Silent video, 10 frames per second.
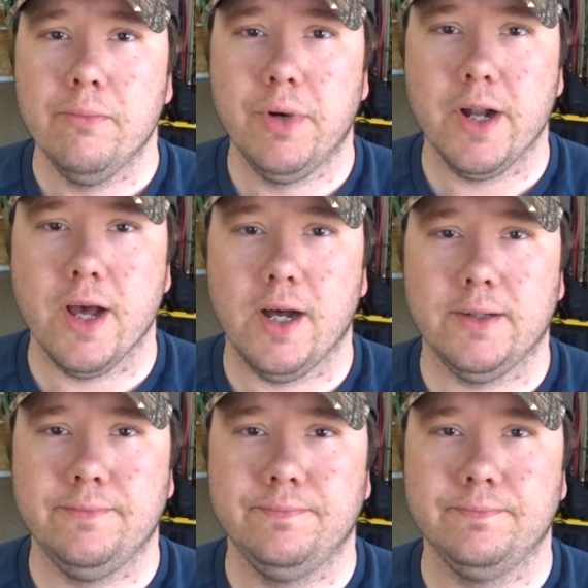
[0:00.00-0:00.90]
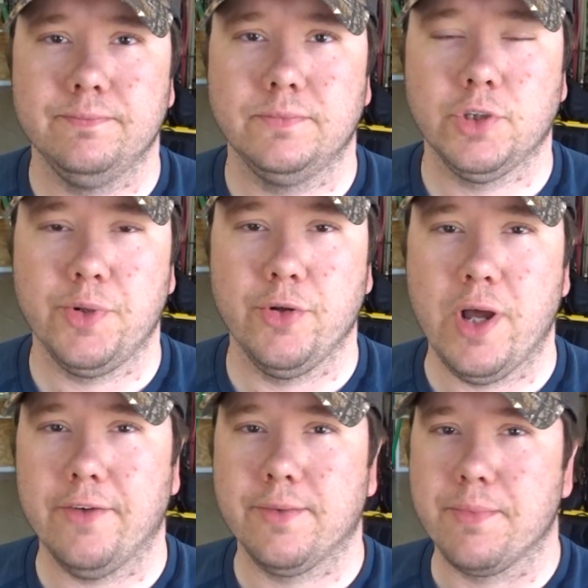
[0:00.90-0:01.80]
But so we do
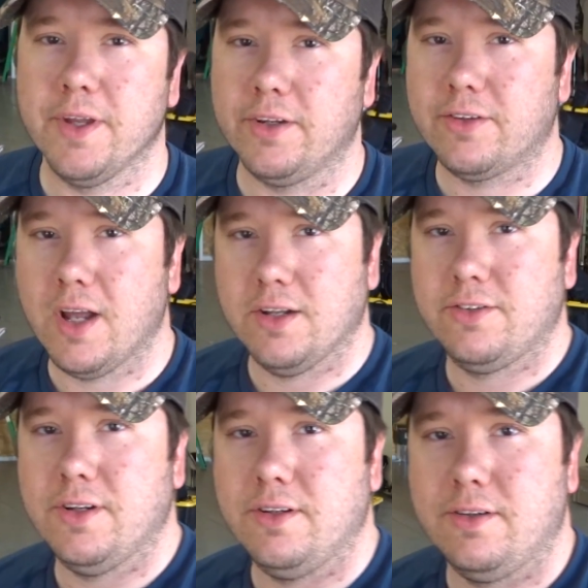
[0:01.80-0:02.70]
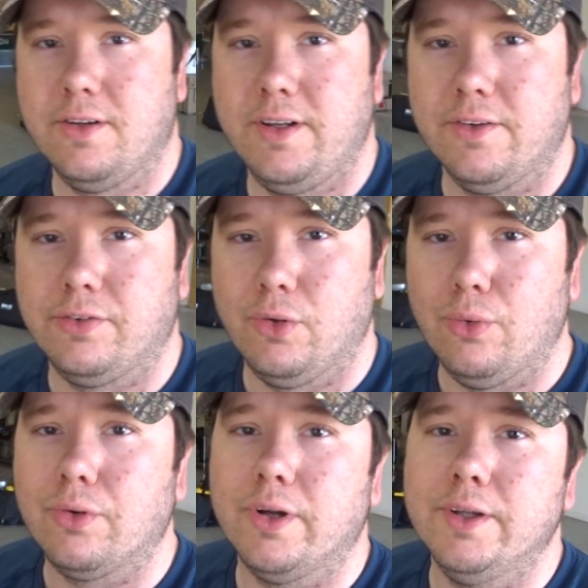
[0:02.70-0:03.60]
have some things kind of sitting in the
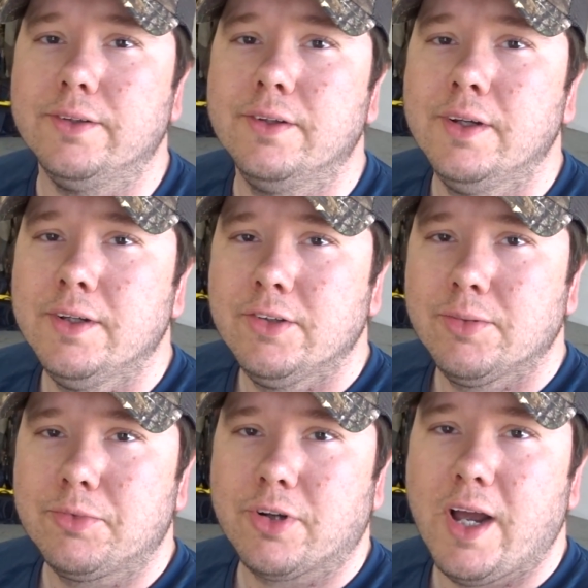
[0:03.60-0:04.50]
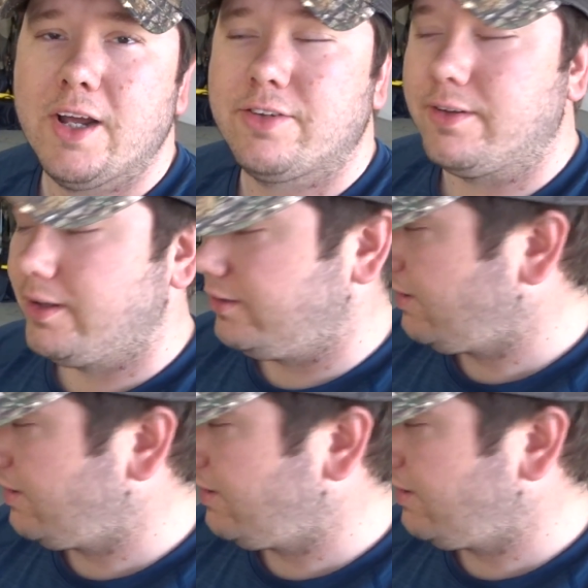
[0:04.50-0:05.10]
floor and some trash and things